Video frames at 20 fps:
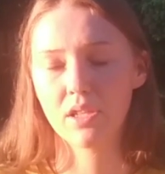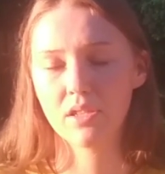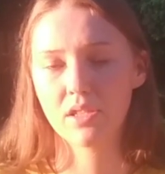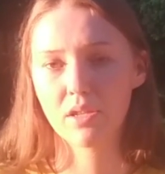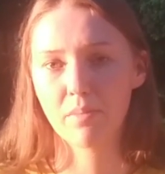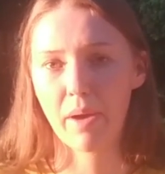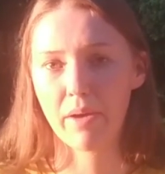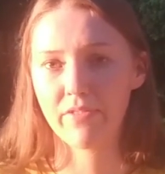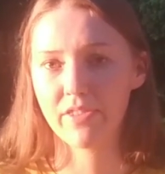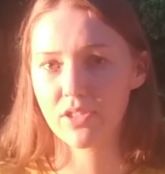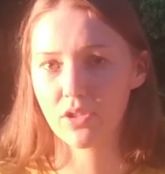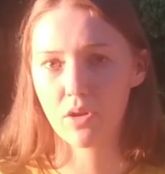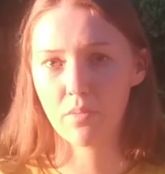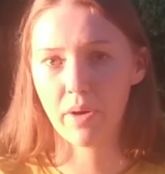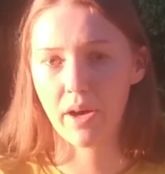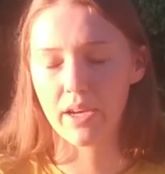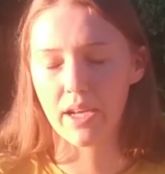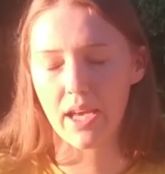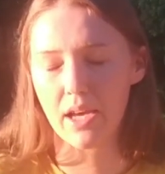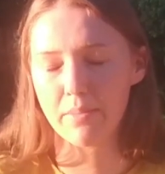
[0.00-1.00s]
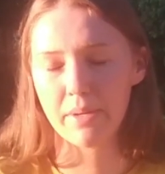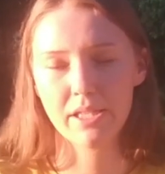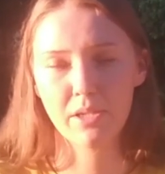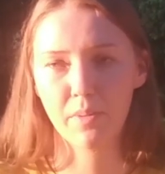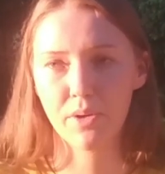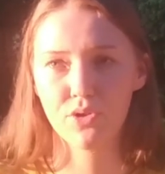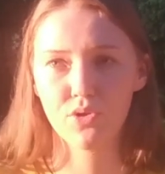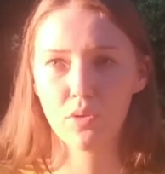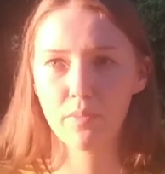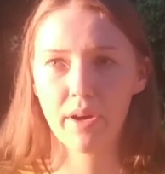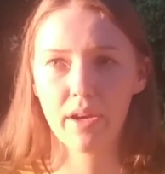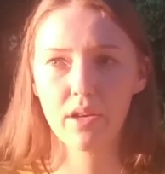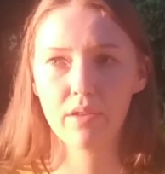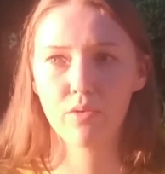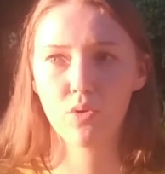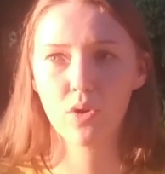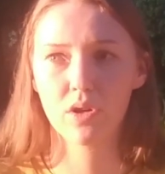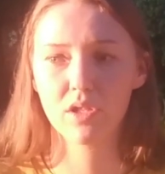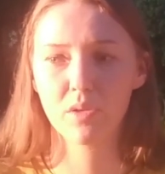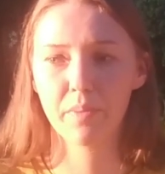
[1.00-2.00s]
to my physical body and my spiritual body,
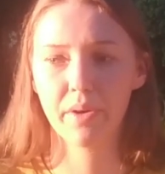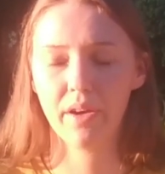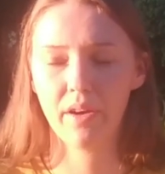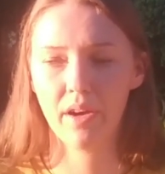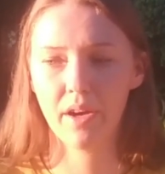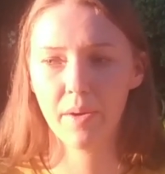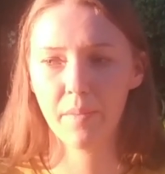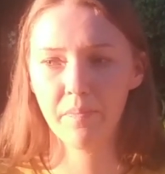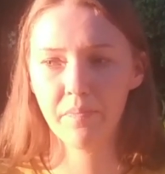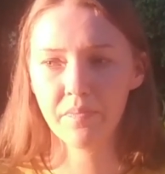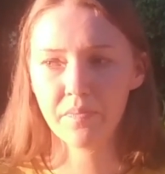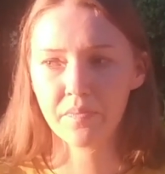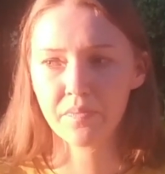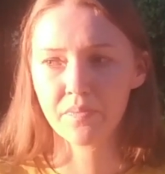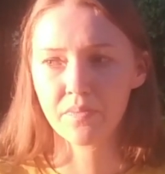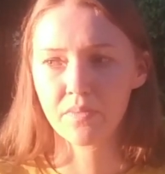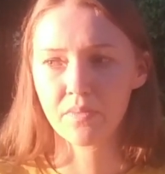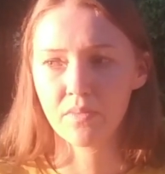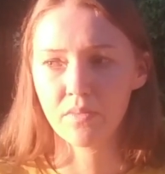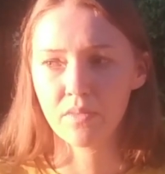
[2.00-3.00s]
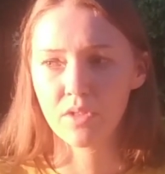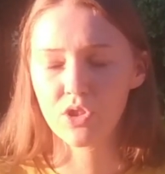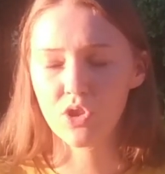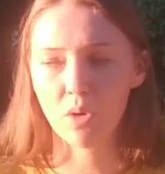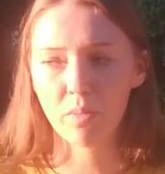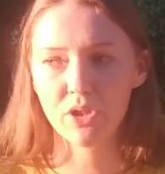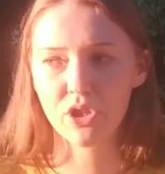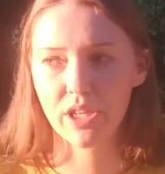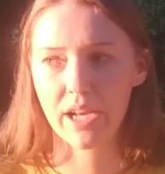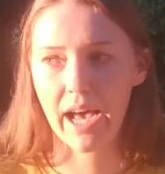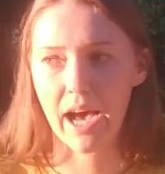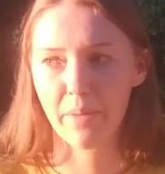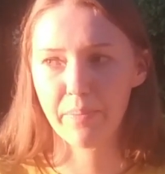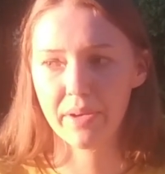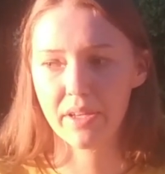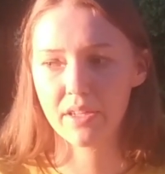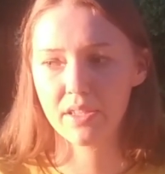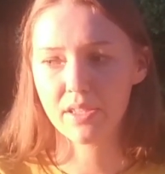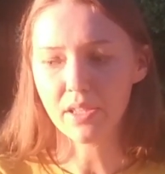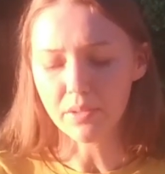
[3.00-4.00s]
of course, but so much had
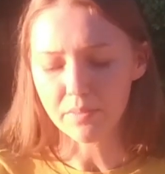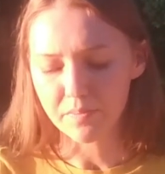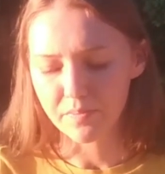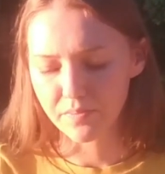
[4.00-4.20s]
happened.